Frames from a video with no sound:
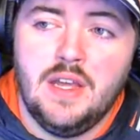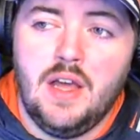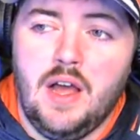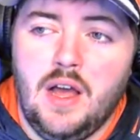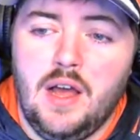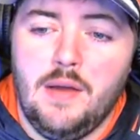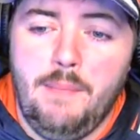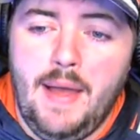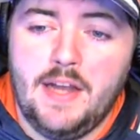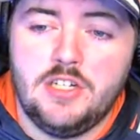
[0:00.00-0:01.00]

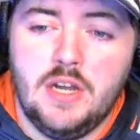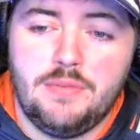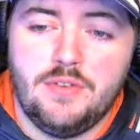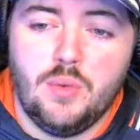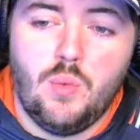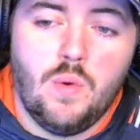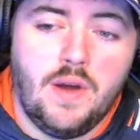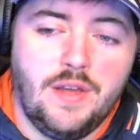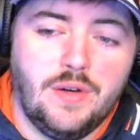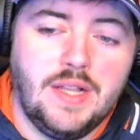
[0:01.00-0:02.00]
matchups for the War
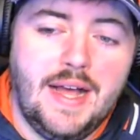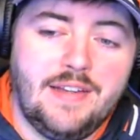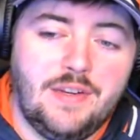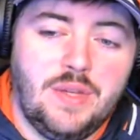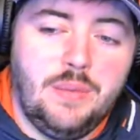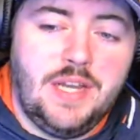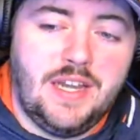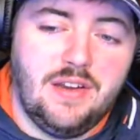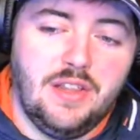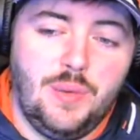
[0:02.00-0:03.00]
Eagle Classic, where they'll be
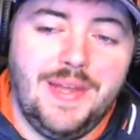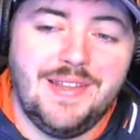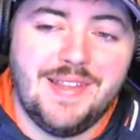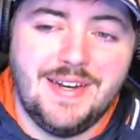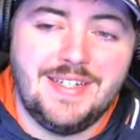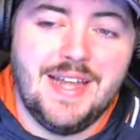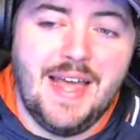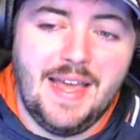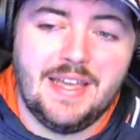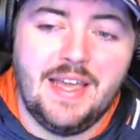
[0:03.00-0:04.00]
taking on Louisiana
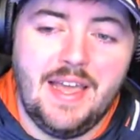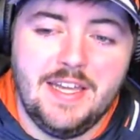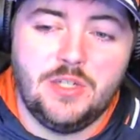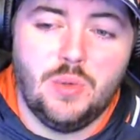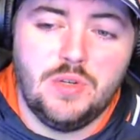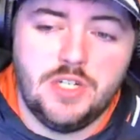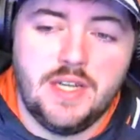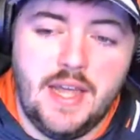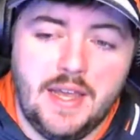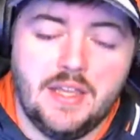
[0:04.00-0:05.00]
Tech and Georgia
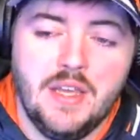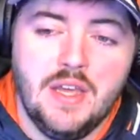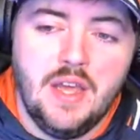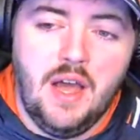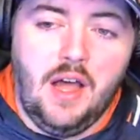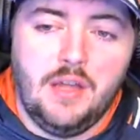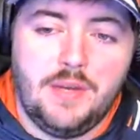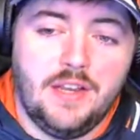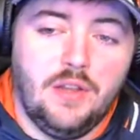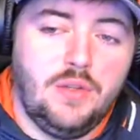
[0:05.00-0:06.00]
Tech.
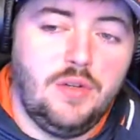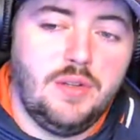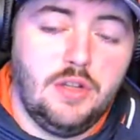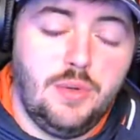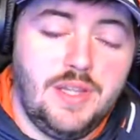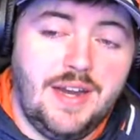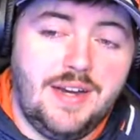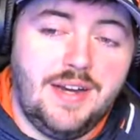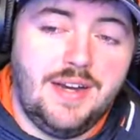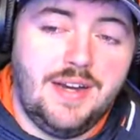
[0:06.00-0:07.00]
Taking on Louisiana
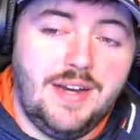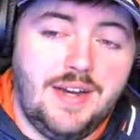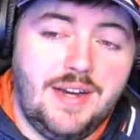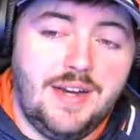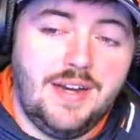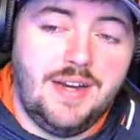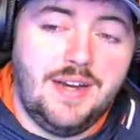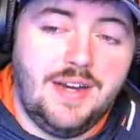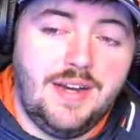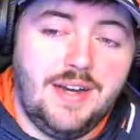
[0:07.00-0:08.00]
Tech on
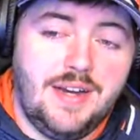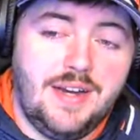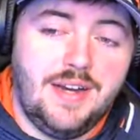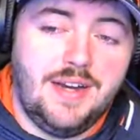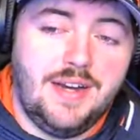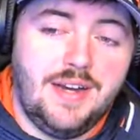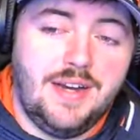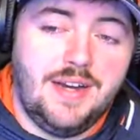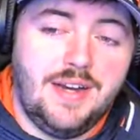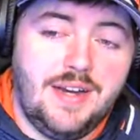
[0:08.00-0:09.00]
Friday at
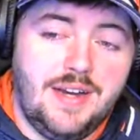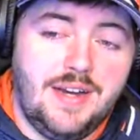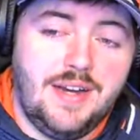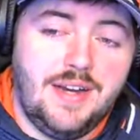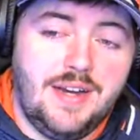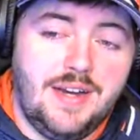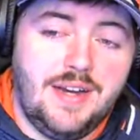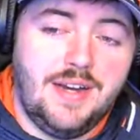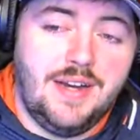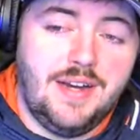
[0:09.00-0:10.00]
2:00 p.m., taking
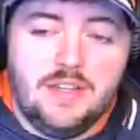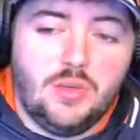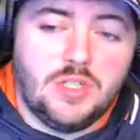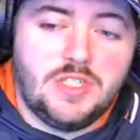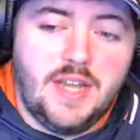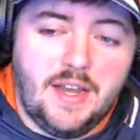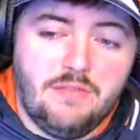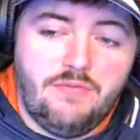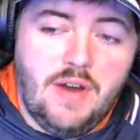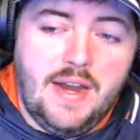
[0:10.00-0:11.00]
on Georgia Tech
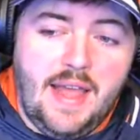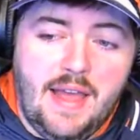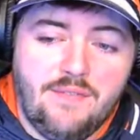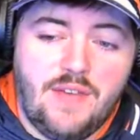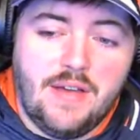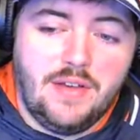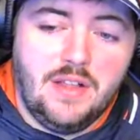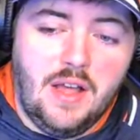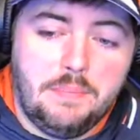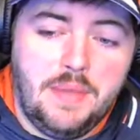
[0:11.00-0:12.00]
on Friday at
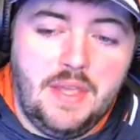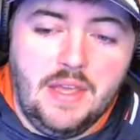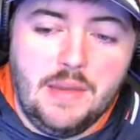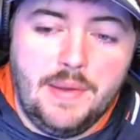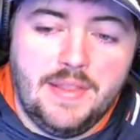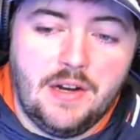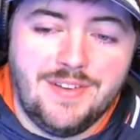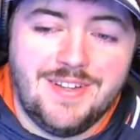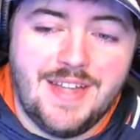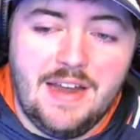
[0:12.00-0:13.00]
5:00 p.m., and then on
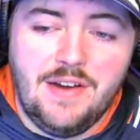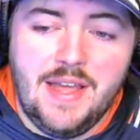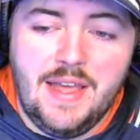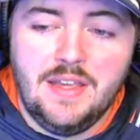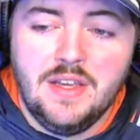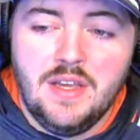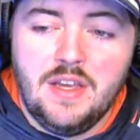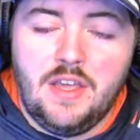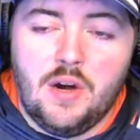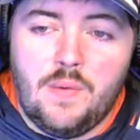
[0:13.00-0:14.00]
Saturday,
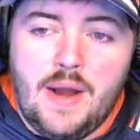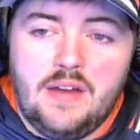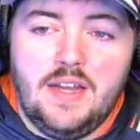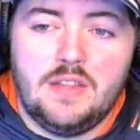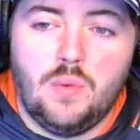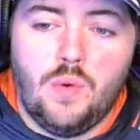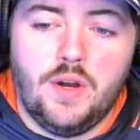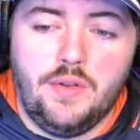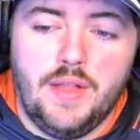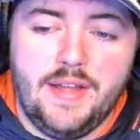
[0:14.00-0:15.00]
going to round out the War
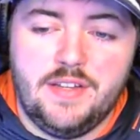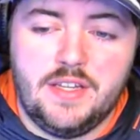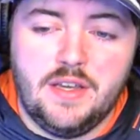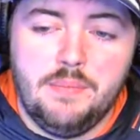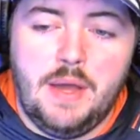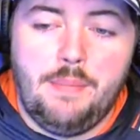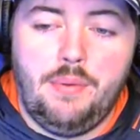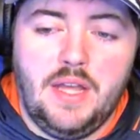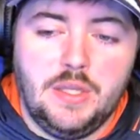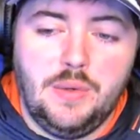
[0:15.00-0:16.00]
Eagle Classic by
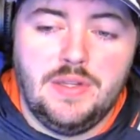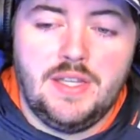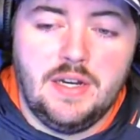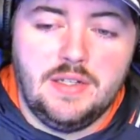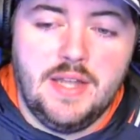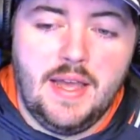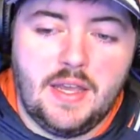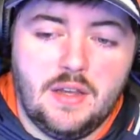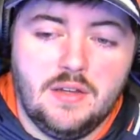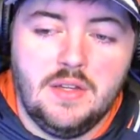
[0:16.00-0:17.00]
playing Louisiana
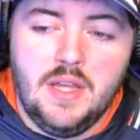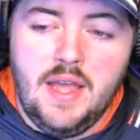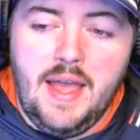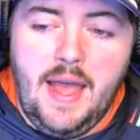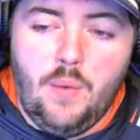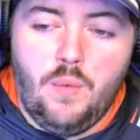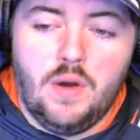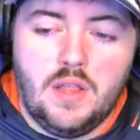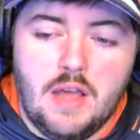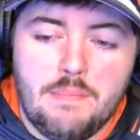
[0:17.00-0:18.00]
Tech at
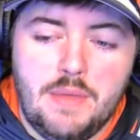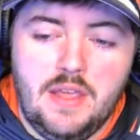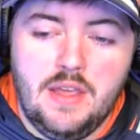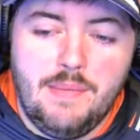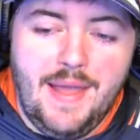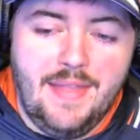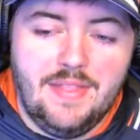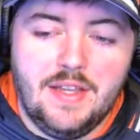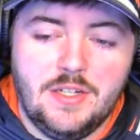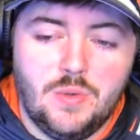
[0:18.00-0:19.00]
1:00 p.m., and
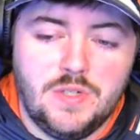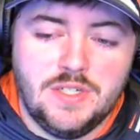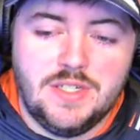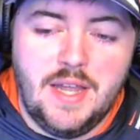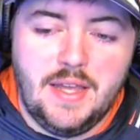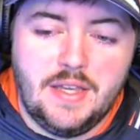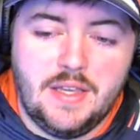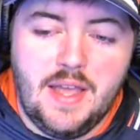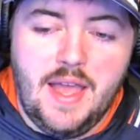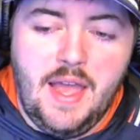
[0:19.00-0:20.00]
then Georgia Tech
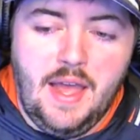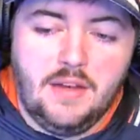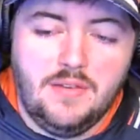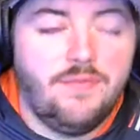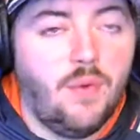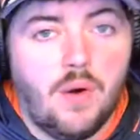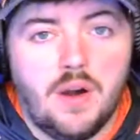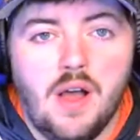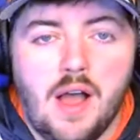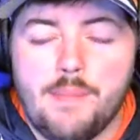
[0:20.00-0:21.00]
at
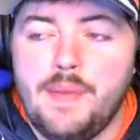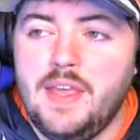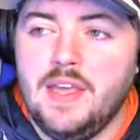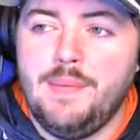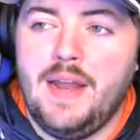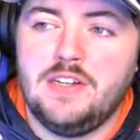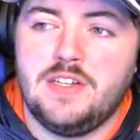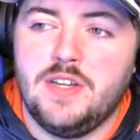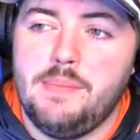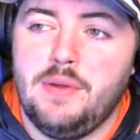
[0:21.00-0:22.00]
4:00 p.m. And I just
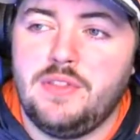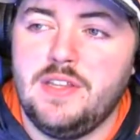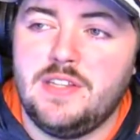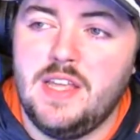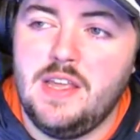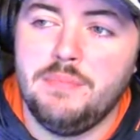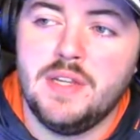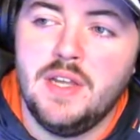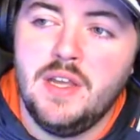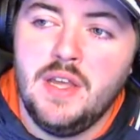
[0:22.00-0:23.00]
look at both these teams.
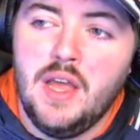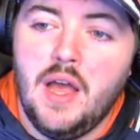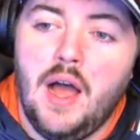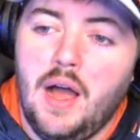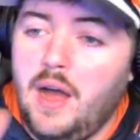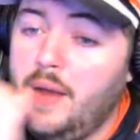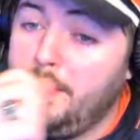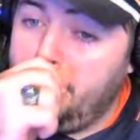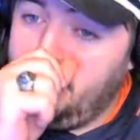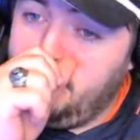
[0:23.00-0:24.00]

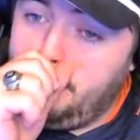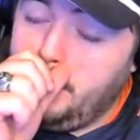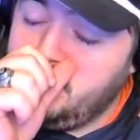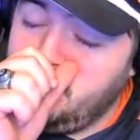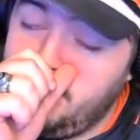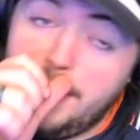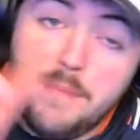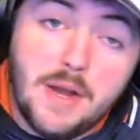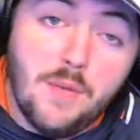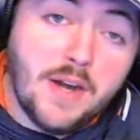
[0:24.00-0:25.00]
Both of them have a
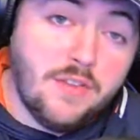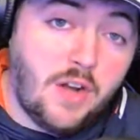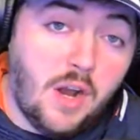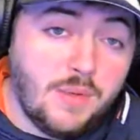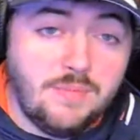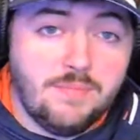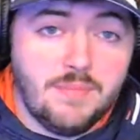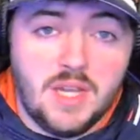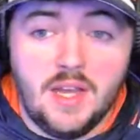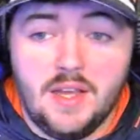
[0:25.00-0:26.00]
better record than Auburn.
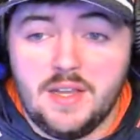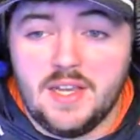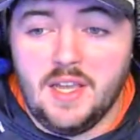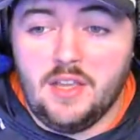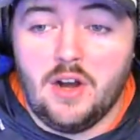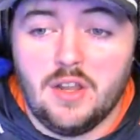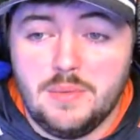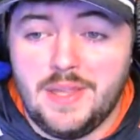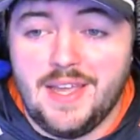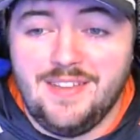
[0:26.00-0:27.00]
It could also
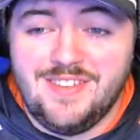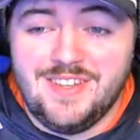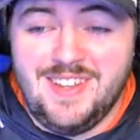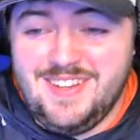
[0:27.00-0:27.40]
be the case that they